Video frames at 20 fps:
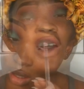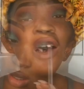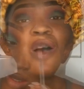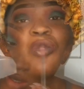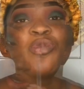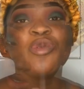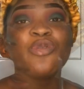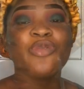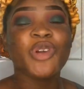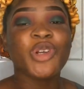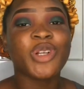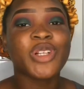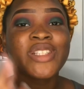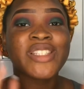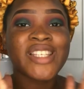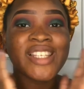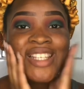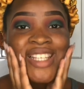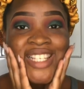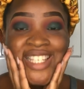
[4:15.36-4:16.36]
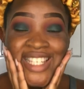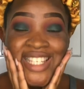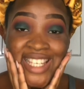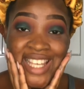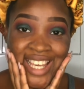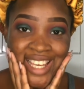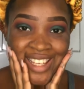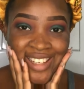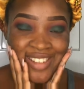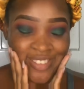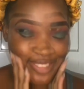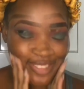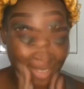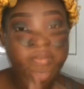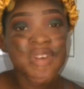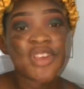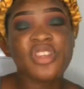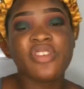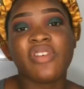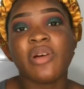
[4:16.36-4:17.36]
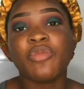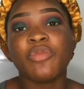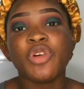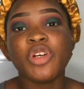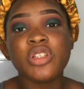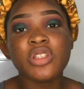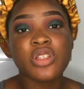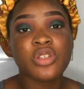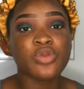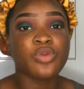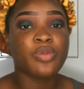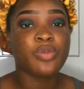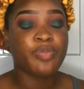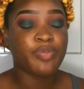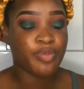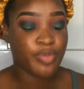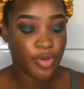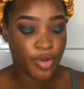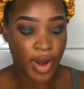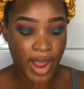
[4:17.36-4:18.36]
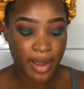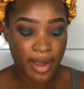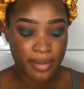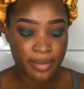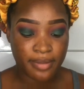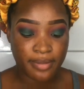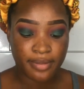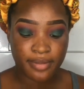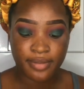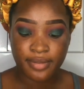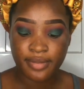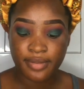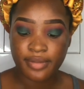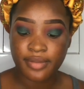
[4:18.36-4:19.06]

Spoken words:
Now moving on to the skin. First of all, I'm going to prime